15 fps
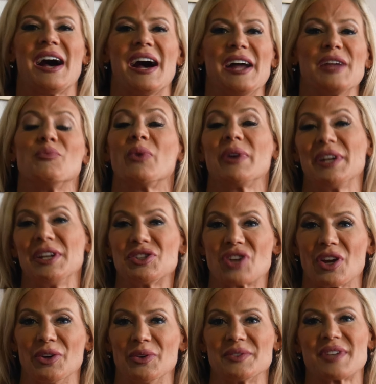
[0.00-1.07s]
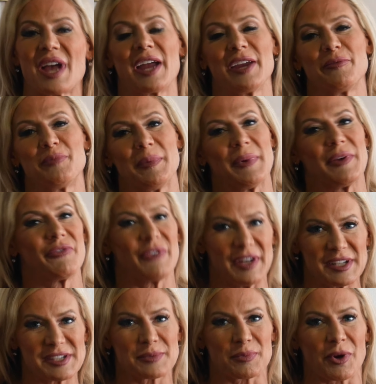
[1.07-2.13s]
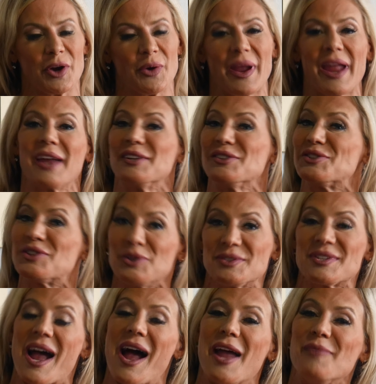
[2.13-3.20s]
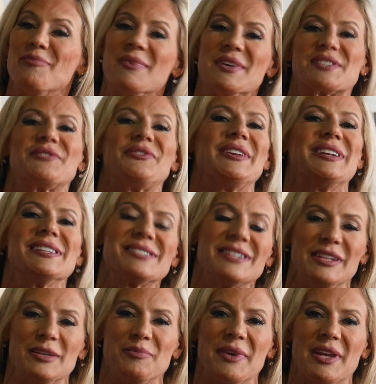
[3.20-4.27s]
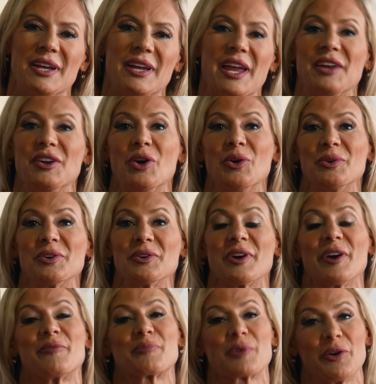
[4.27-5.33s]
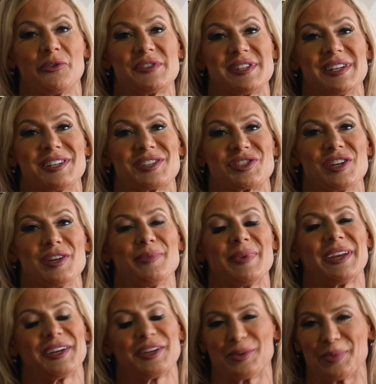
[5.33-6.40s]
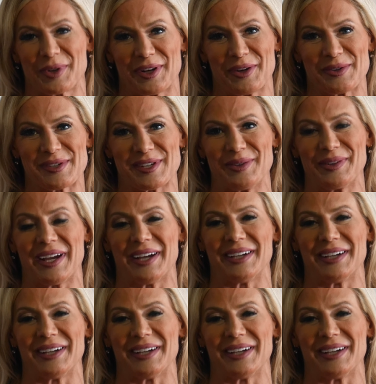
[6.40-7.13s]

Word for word: I'm Whitney Jones. IFBB fitness pro and two-time Miss Fitness Olympia and owner of Pro Physiques Gym in Gilbert, Arizona.